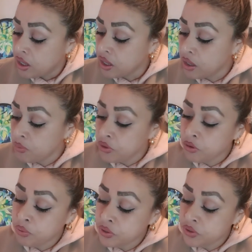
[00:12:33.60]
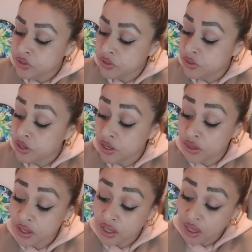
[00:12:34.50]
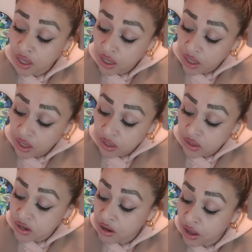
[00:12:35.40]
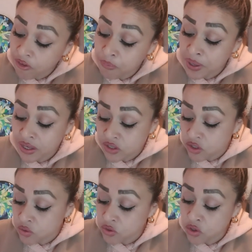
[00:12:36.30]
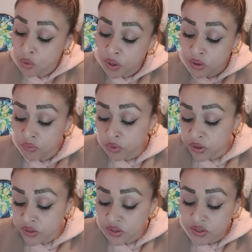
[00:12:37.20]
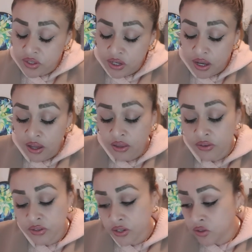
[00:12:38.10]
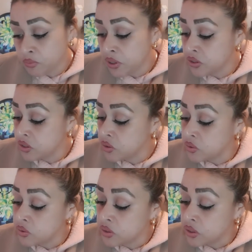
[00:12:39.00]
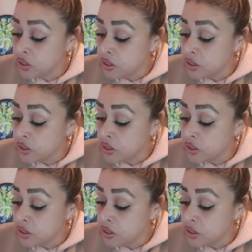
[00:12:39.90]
Here with your person, the the Knight of Pentacles, the Queen of Wands, the Star, the Six of Pentacles.